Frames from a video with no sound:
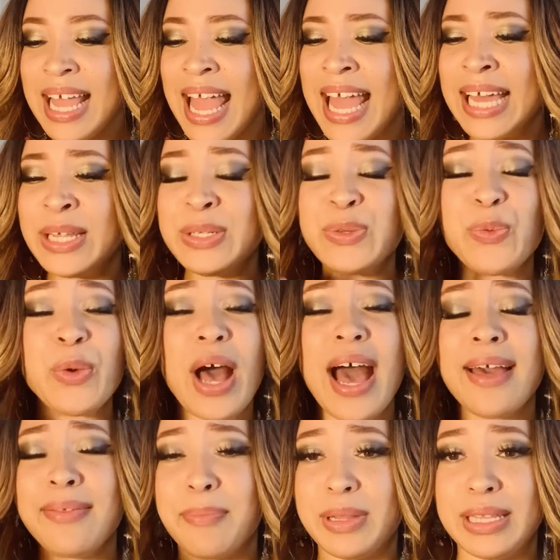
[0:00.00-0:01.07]
And
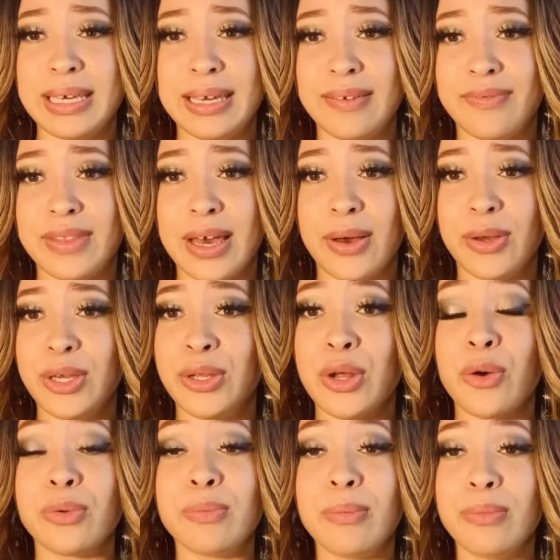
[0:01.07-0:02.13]
I believe that,
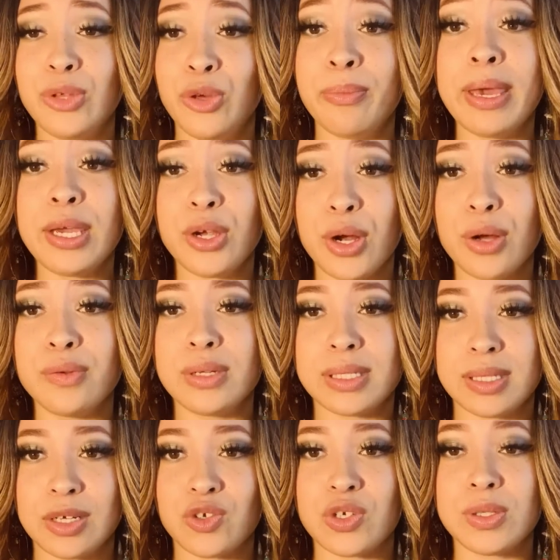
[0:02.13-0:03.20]
you make your own
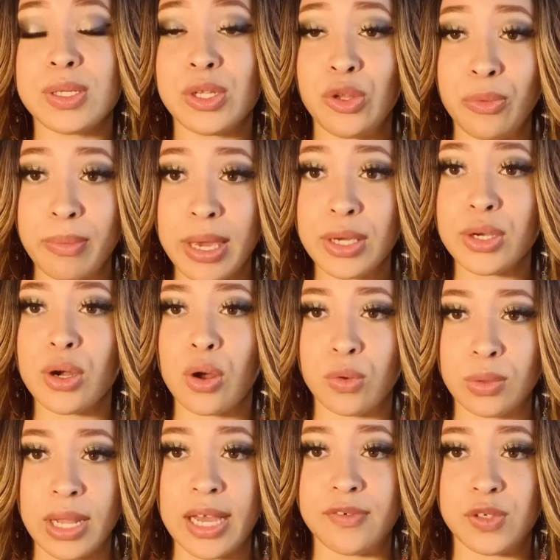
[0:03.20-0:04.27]
decisions and you make your own
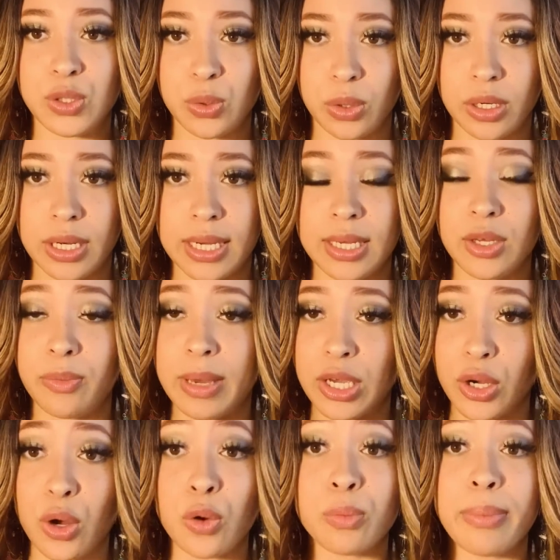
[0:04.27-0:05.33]
life story. You make
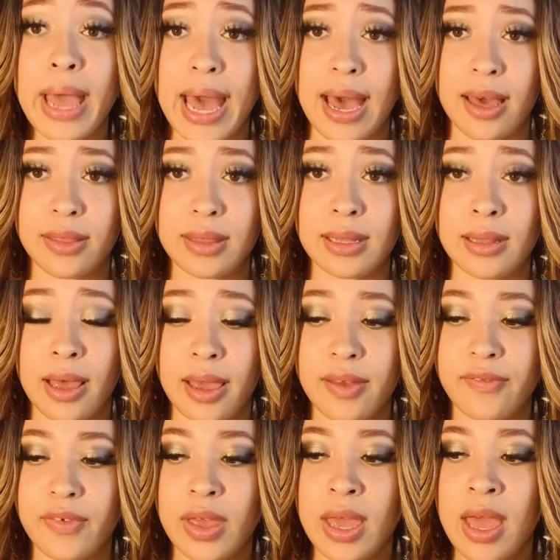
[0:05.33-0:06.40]
your own path in
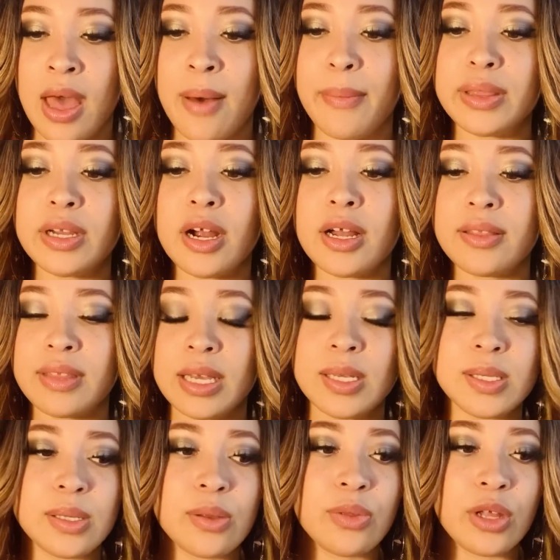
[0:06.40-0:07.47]
life. But there
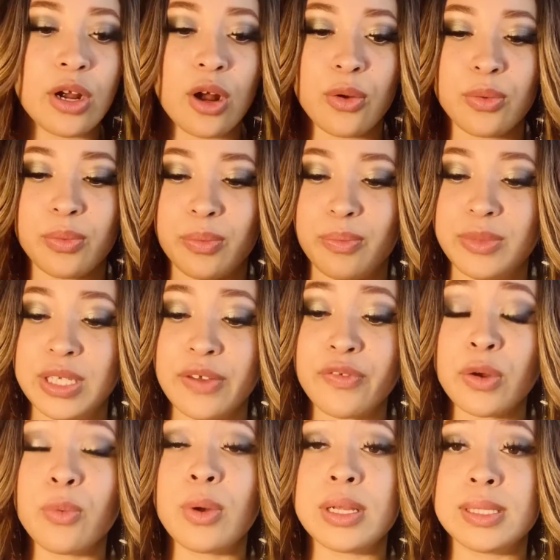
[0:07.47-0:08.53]
are
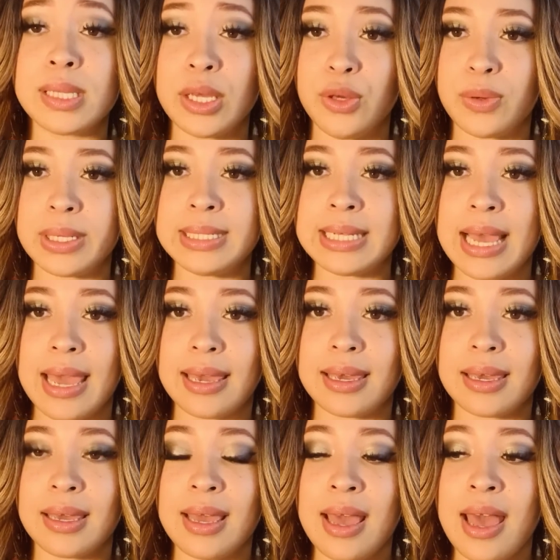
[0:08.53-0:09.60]
different ones that you can
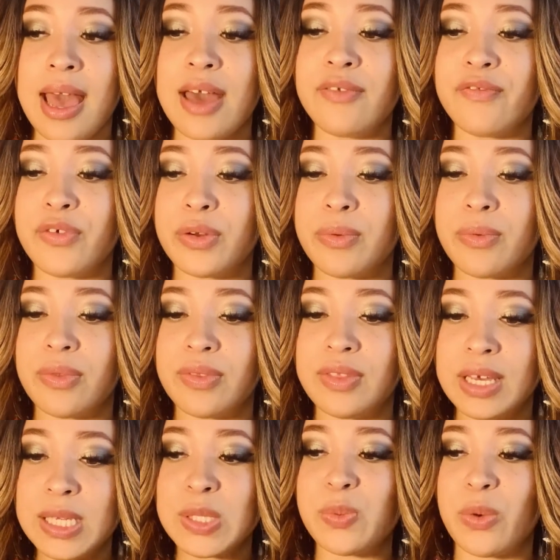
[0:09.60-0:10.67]
take. And for
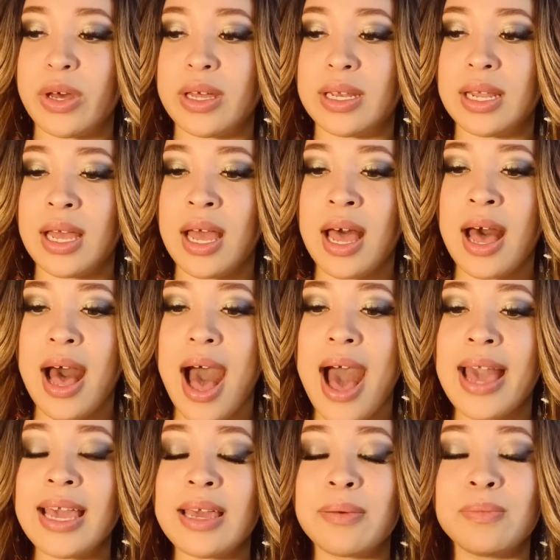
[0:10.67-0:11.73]
this one,
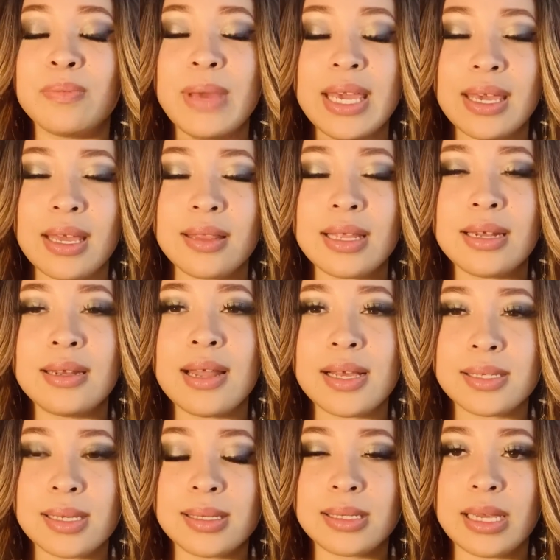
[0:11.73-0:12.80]
I am making the
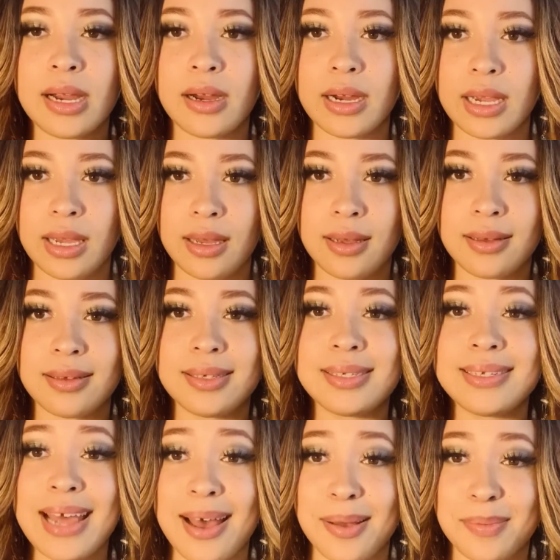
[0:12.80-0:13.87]
necessary
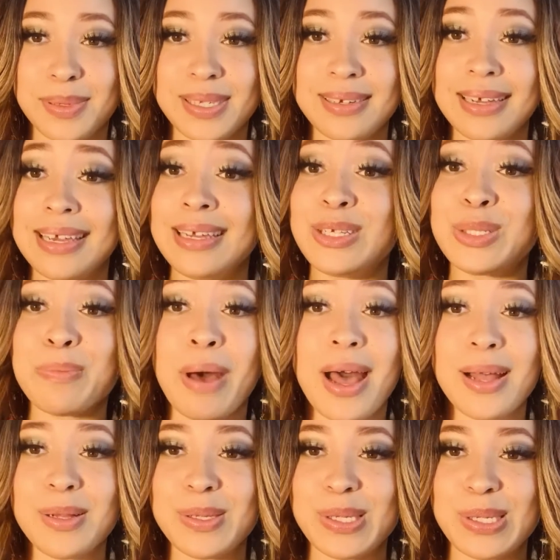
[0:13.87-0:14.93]
steps to each
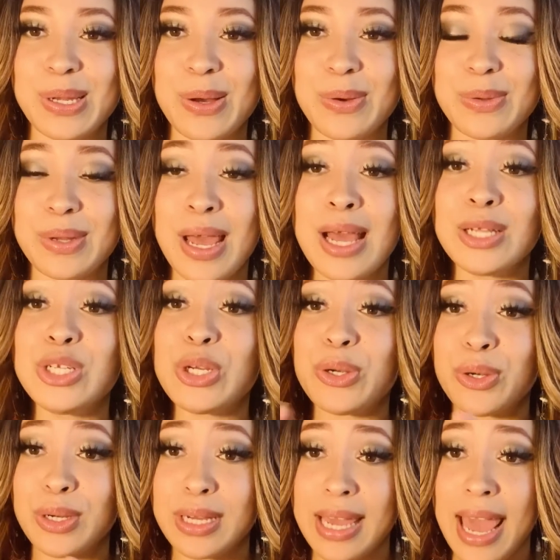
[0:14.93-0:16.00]
milestone to
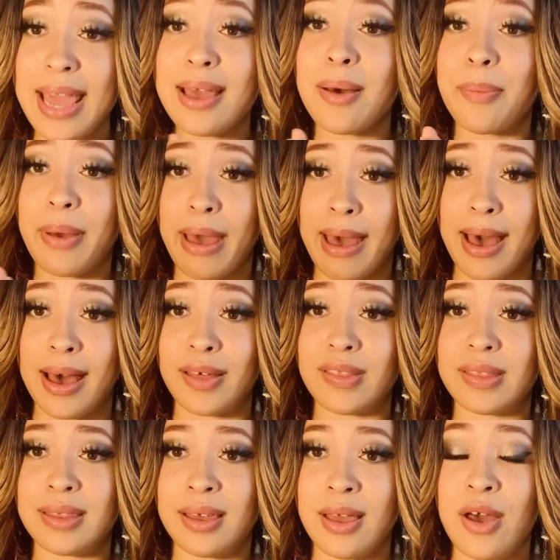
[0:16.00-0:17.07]
create a
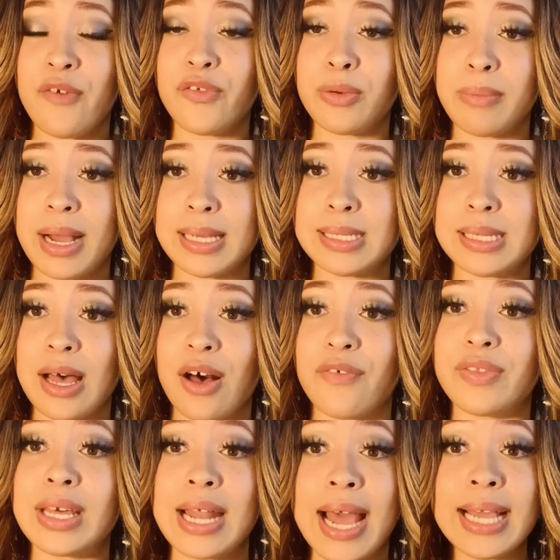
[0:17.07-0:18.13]
path for
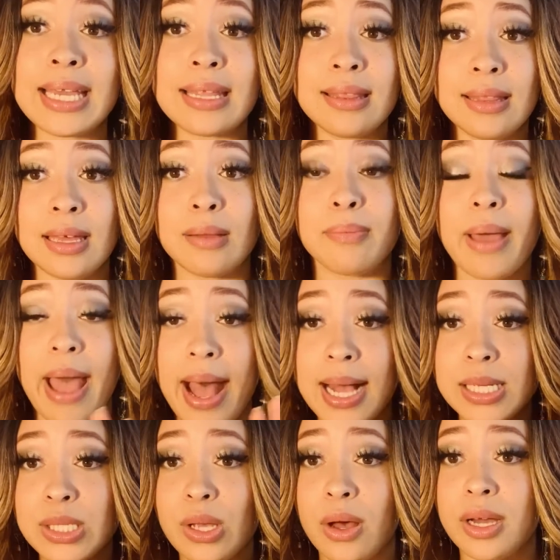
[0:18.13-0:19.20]
myself that I can then
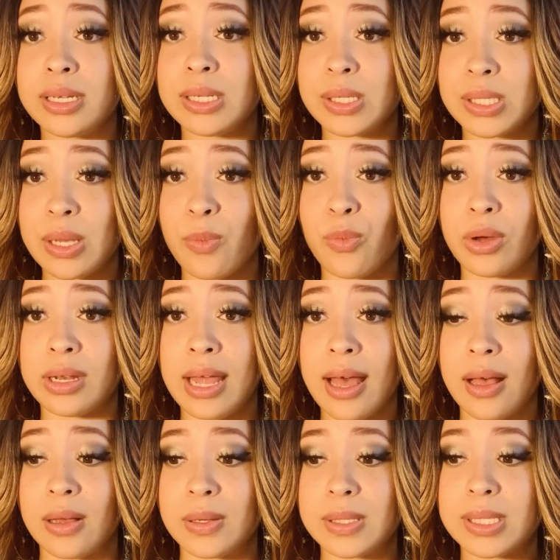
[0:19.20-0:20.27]
pass on to someone
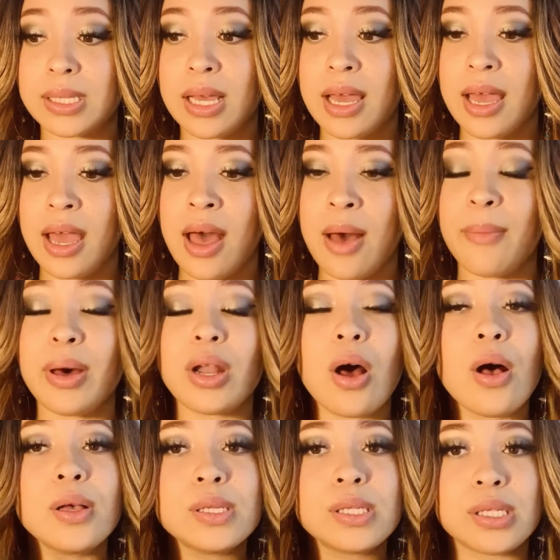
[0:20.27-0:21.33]
else, but
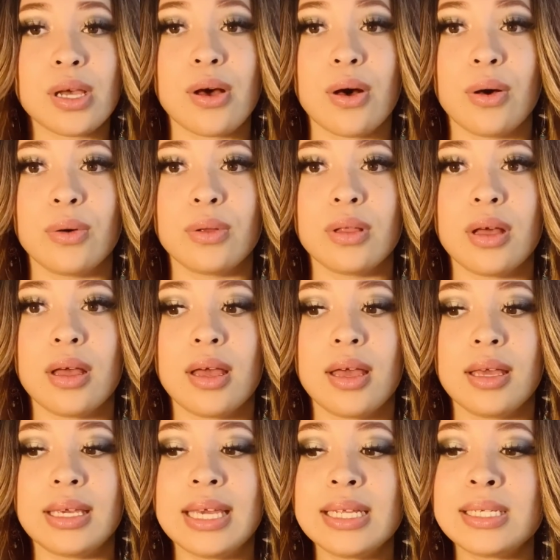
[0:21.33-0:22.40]
also
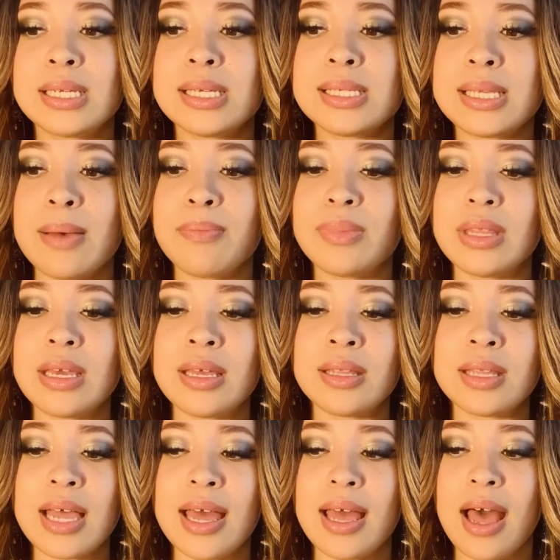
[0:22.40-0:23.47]
get to something
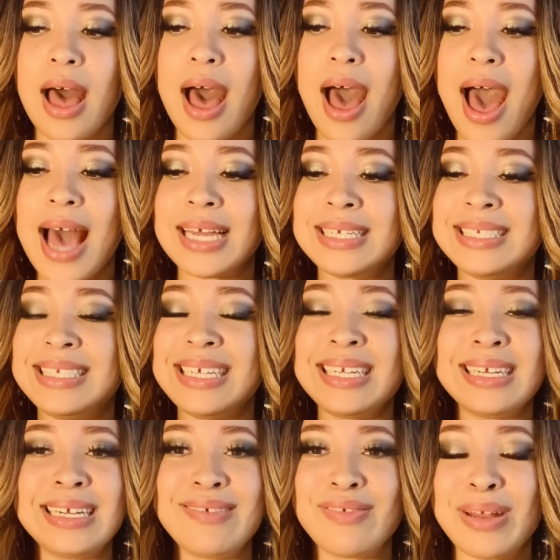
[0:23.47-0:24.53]
that I
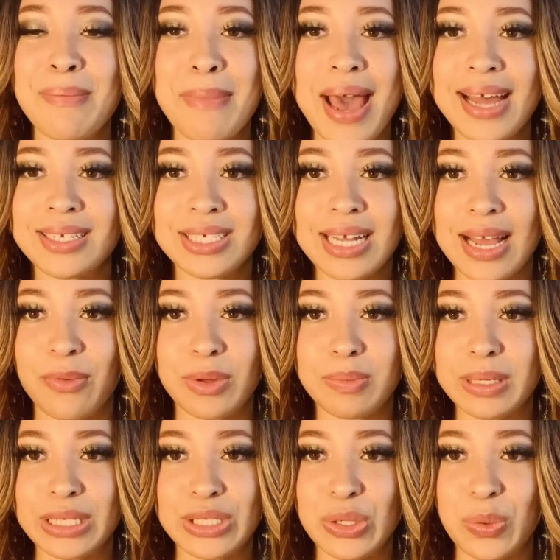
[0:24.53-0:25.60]
didn't even imagine I would
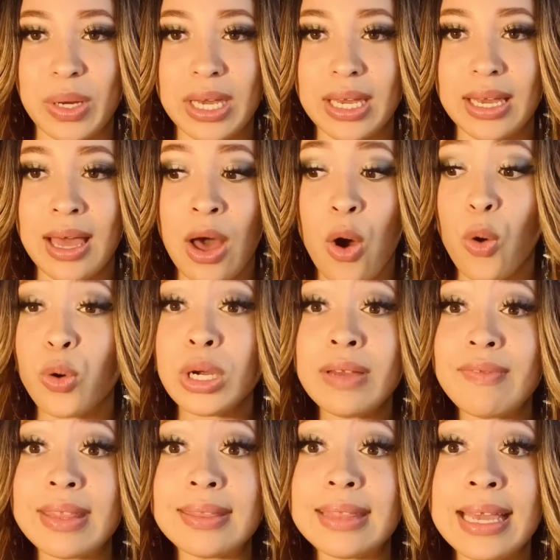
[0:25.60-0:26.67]
be doing or
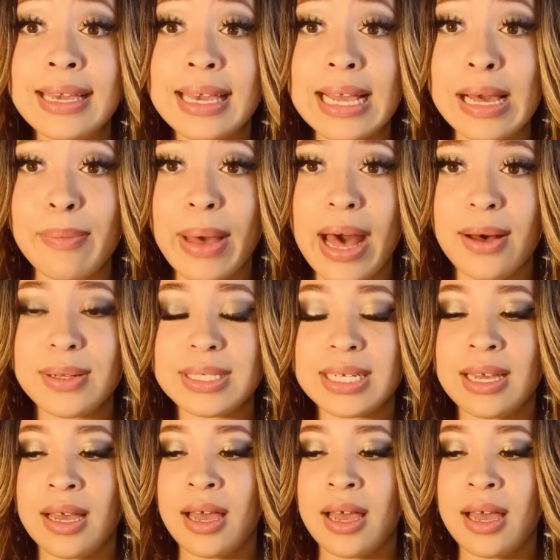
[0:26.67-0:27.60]
even thinking about.